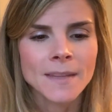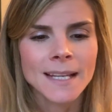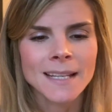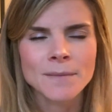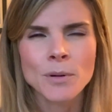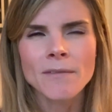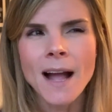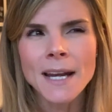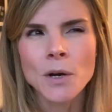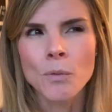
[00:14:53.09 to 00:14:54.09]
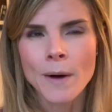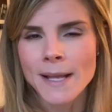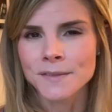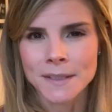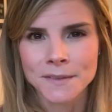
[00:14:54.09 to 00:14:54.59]
can provide a
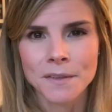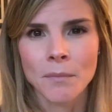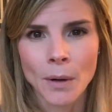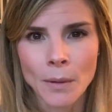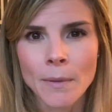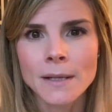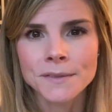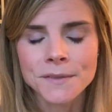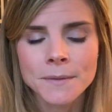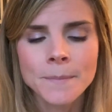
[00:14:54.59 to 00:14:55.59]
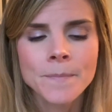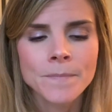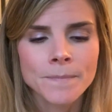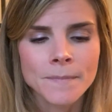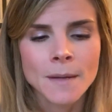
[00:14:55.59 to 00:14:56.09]
great sense of purpose.
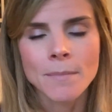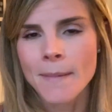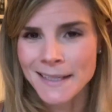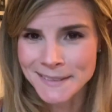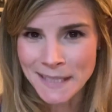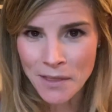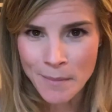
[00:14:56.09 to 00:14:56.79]
But back to South